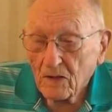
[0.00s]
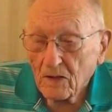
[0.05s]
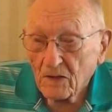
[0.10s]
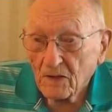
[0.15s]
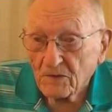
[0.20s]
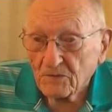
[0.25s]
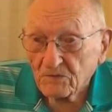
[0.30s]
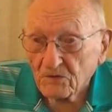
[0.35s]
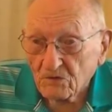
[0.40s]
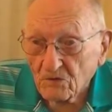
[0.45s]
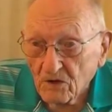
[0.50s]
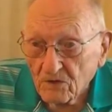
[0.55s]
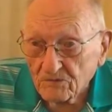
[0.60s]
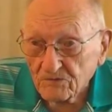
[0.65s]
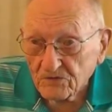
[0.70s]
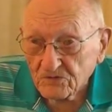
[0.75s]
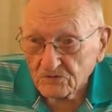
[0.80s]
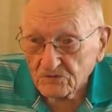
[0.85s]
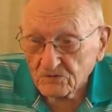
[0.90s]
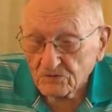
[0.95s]
And the
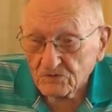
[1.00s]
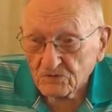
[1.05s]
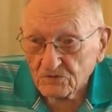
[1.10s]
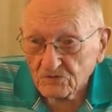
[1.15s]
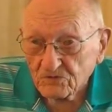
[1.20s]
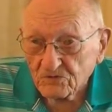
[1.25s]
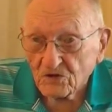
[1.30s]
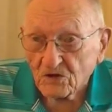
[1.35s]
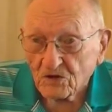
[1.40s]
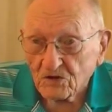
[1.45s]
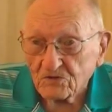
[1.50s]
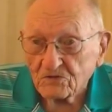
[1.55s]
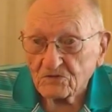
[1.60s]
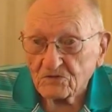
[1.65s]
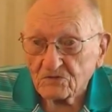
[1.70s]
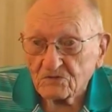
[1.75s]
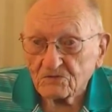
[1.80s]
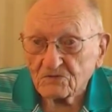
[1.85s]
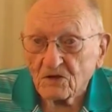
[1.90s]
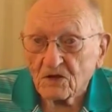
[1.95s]
officer in charge
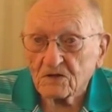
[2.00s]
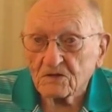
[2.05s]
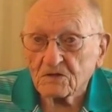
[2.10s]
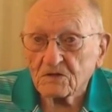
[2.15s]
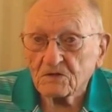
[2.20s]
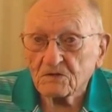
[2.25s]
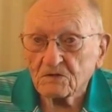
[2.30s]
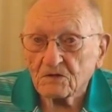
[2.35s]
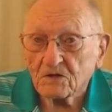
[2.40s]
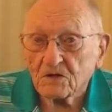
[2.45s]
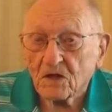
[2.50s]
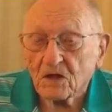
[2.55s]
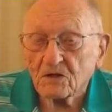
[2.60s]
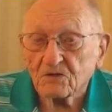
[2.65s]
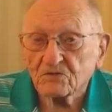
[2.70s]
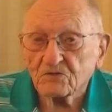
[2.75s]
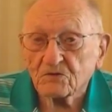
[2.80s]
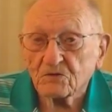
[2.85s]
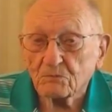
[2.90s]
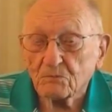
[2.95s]
decided that I
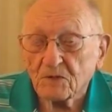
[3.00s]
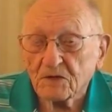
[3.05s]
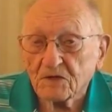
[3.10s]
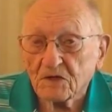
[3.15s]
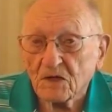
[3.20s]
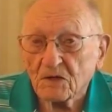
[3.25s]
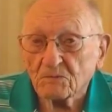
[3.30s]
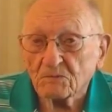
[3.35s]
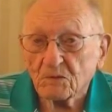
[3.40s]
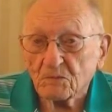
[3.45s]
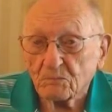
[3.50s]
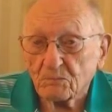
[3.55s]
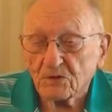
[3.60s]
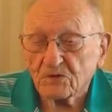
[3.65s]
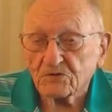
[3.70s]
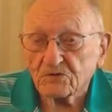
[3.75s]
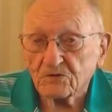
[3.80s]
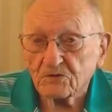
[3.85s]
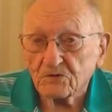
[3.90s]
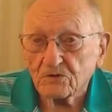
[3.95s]
should become a
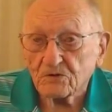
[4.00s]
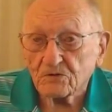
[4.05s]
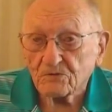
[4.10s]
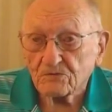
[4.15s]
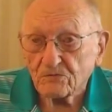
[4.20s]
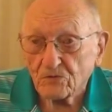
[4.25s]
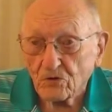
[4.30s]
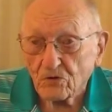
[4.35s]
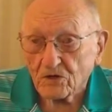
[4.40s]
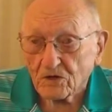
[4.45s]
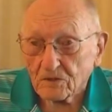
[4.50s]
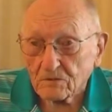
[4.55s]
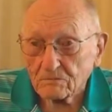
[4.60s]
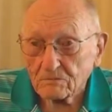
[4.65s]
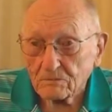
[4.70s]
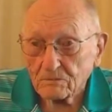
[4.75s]
prisoner of war.